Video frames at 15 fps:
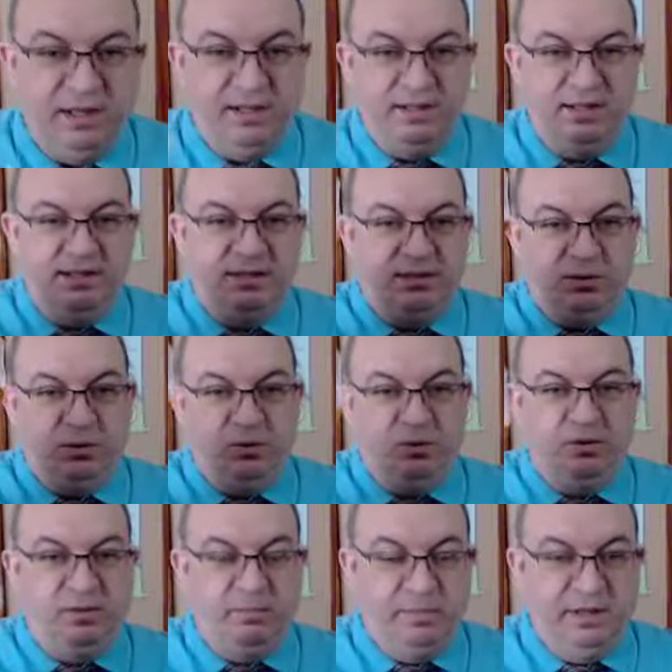let's go
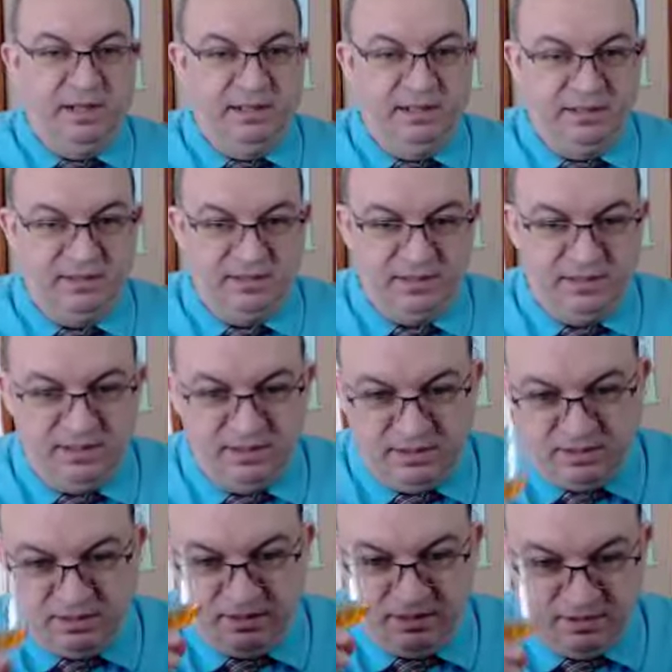to the palate. Cheers,